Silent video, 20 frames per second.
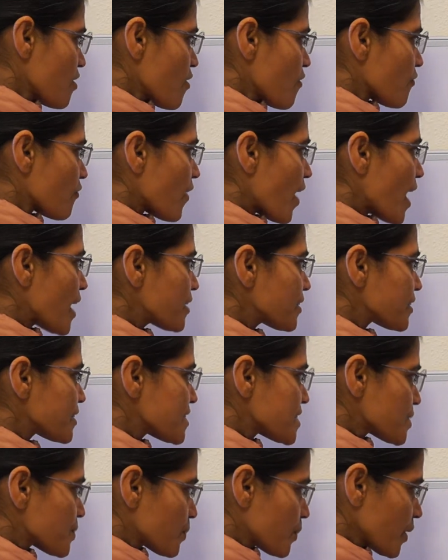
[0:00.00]
Find the
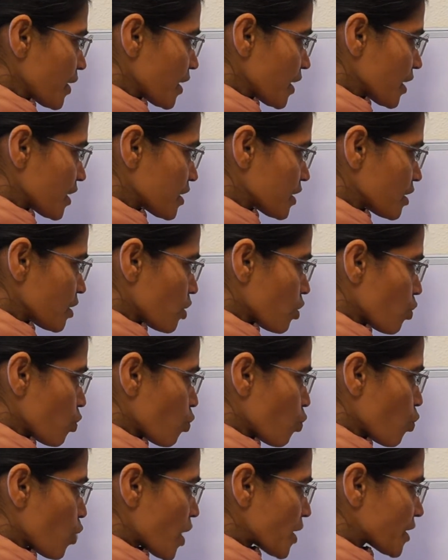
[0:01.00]
speed
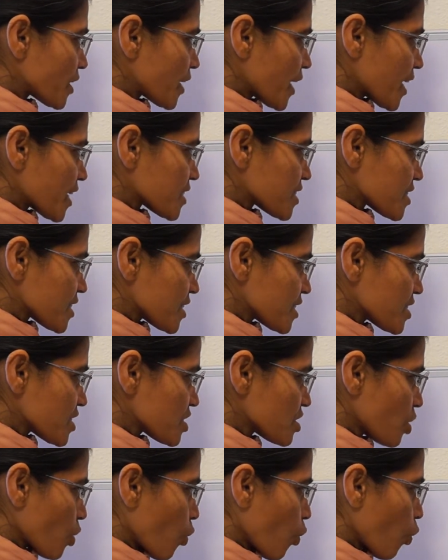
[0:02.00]
water exits
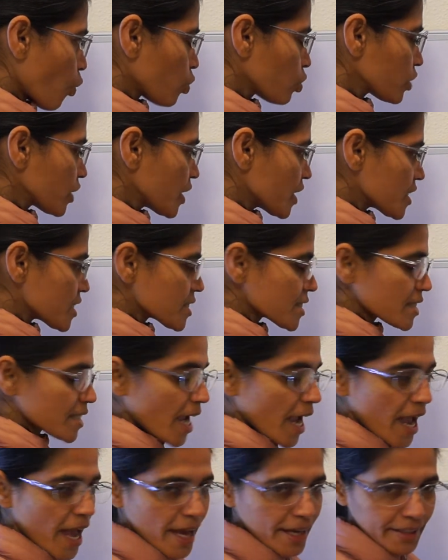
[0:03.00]
the hole in
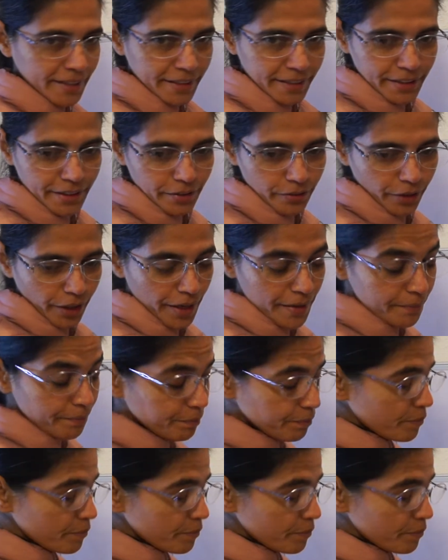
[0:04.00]
tank. Okay,